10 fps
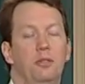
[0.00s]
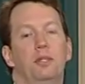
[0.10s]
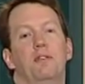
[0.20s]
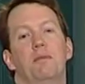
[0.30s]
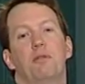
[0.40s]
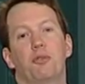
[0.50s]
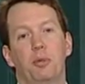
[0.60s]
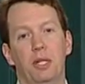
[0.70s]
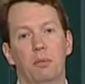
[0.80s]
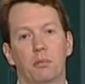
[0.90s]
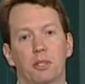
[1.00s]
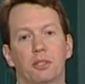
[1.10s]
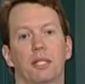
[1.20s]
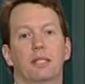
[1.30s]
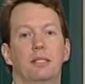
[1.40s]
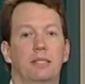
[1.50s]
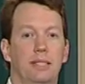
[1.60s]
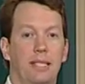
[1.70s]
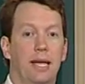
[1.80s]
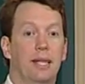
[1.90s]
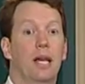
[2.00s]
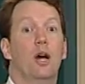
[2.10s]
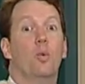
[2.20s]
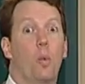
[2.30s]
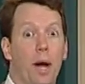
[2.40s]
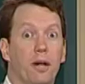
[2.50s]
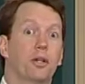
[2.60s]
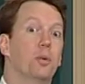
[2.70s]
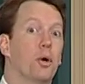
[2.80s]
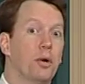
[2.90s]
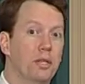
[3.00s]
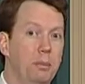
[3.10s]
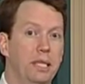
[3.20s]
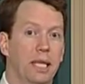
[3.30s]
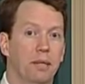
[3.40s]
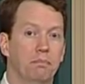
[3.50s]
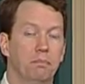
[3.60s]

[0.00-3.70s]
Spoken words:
and you give them the three numbers that say where you are going to meet them.